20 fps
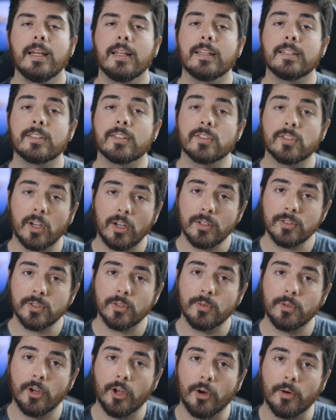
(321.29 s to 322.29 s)
This is
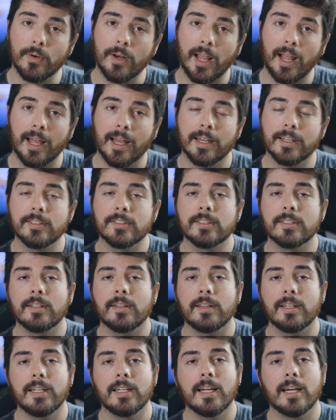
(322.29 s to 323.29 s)
also known as
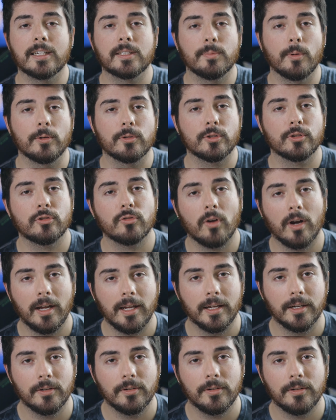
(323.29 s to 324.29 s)
the exposure
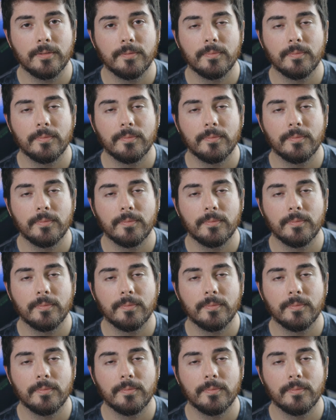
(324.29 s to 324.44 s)
triangle.